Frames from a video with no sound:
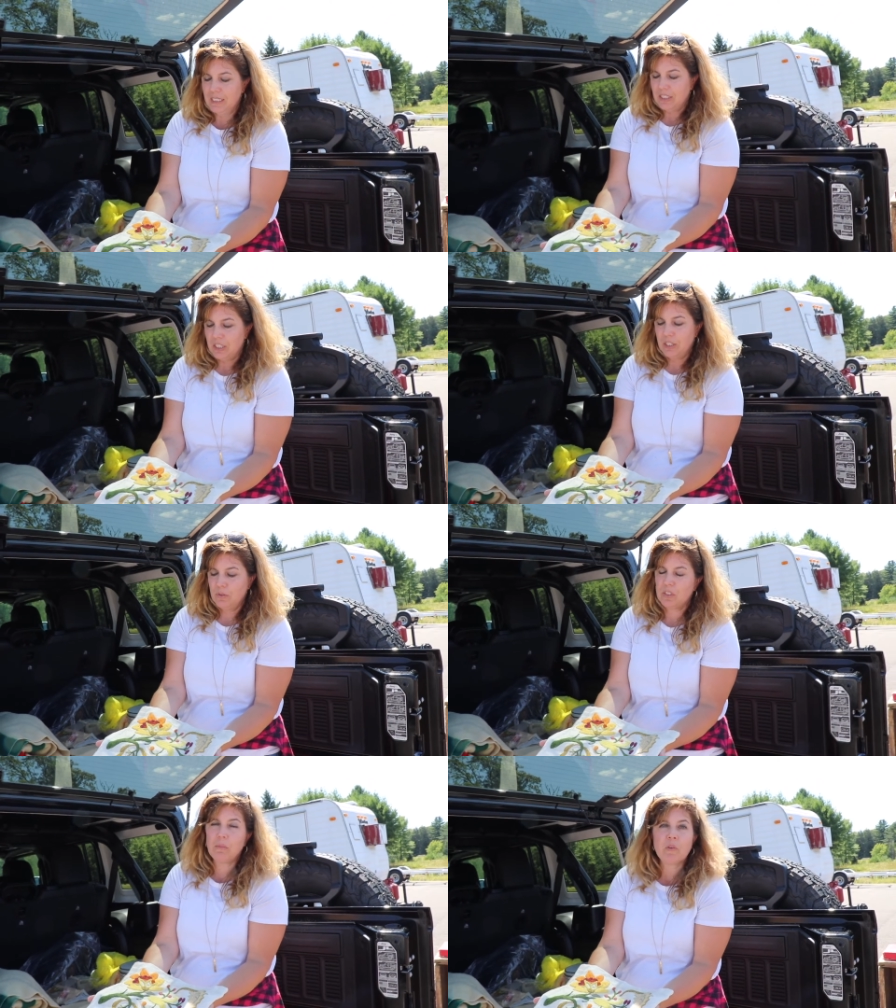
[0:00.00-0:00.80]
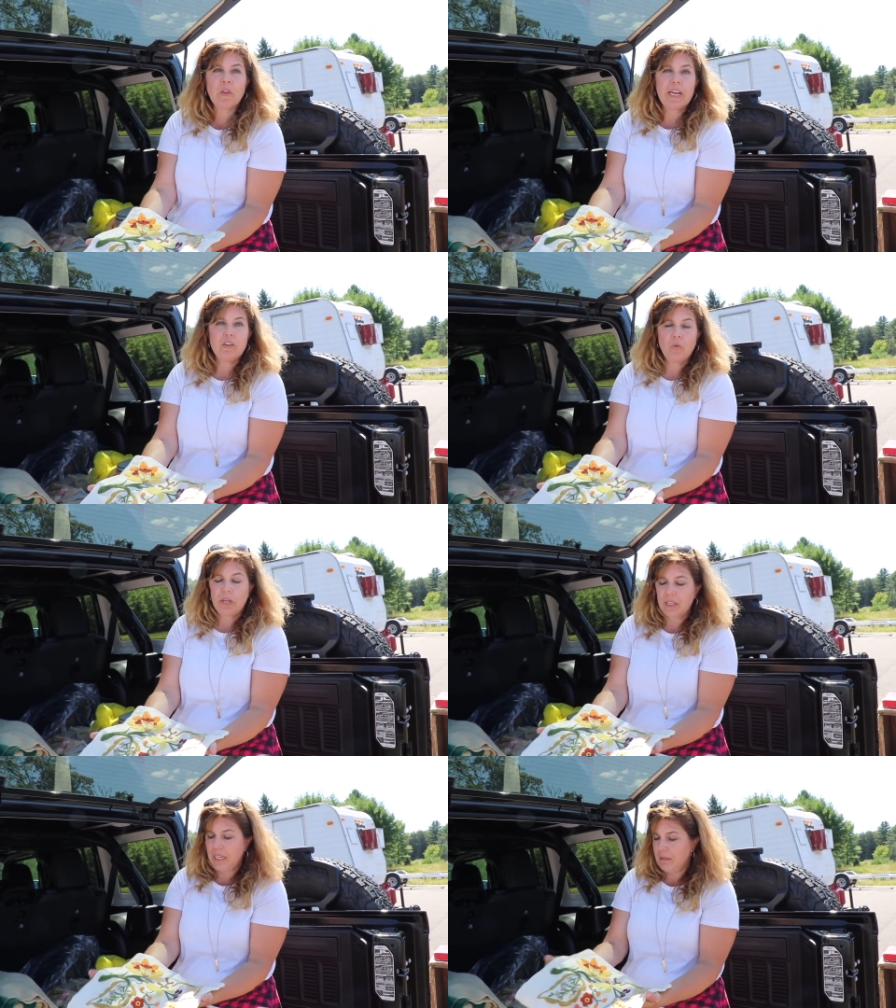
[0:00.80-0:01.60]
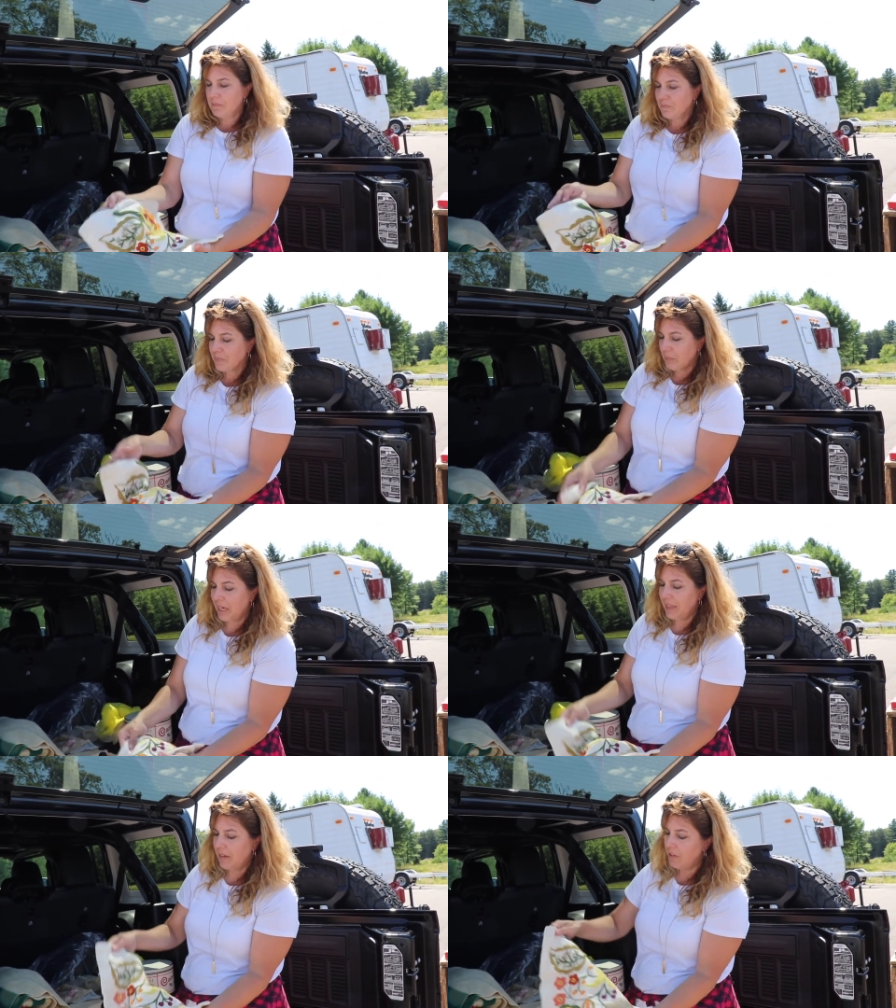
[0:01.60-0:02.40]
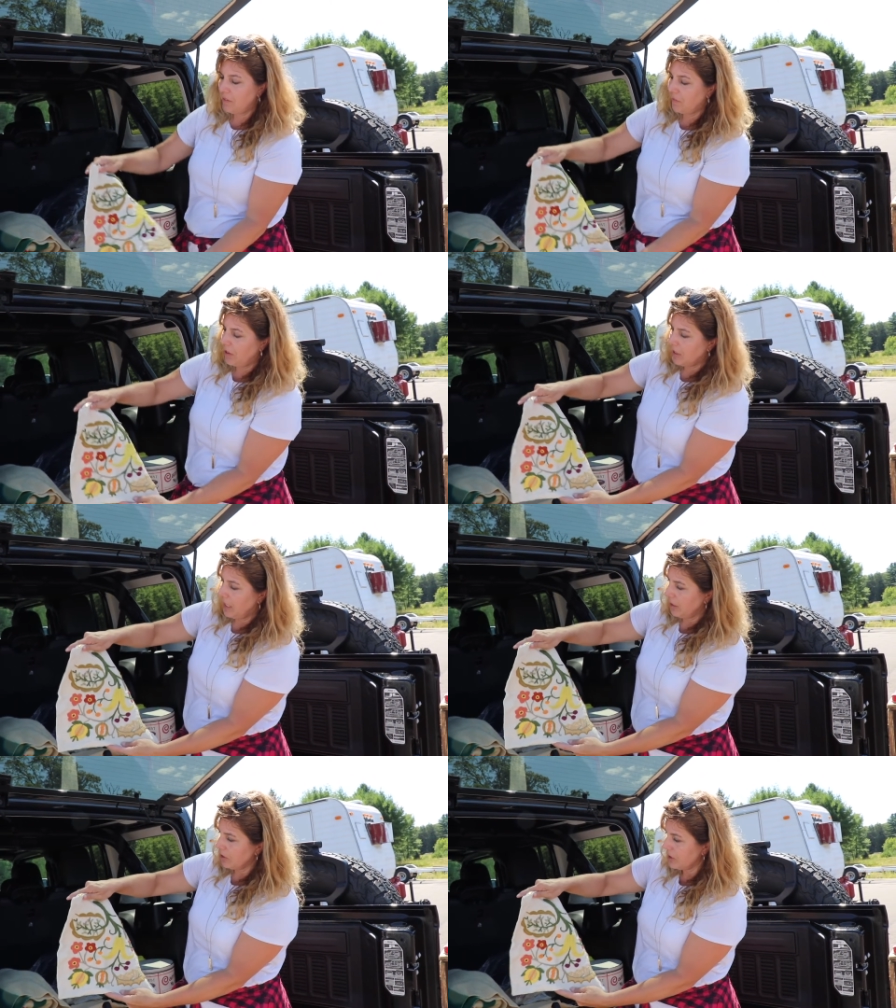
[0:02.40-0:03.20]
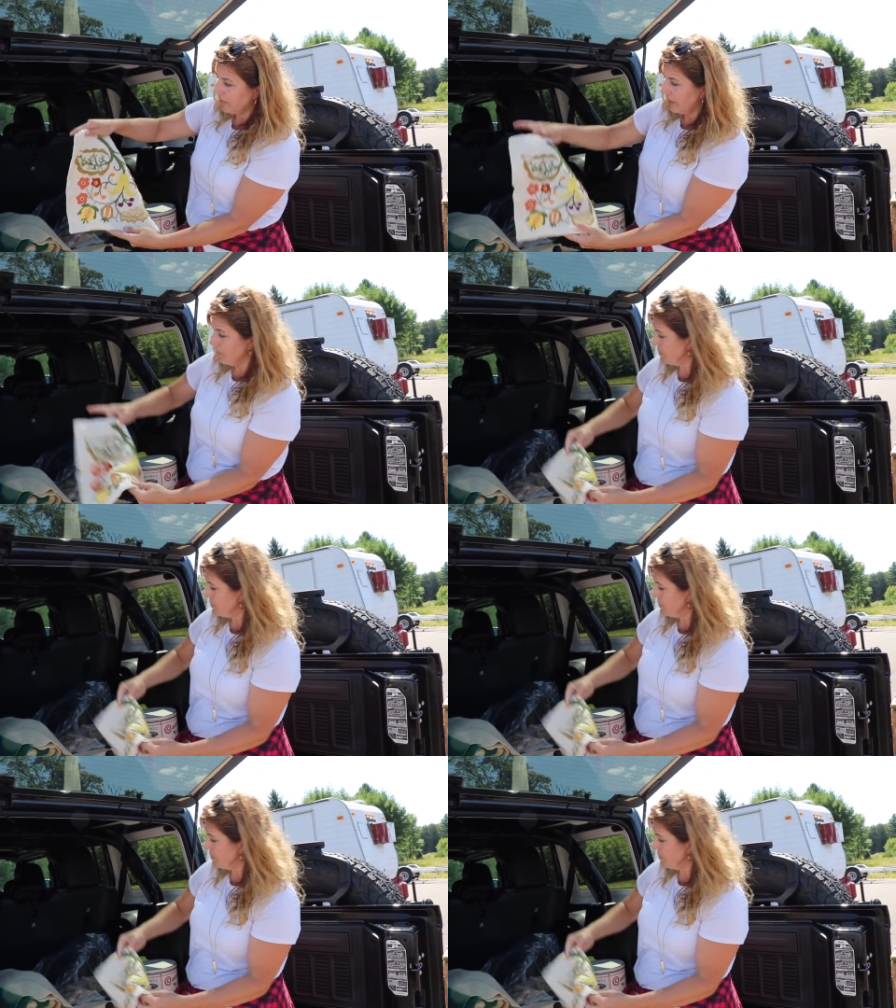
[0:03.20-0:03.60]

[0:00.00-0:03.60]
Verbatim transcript: to use almost like a doily. But I love the fall colors of it.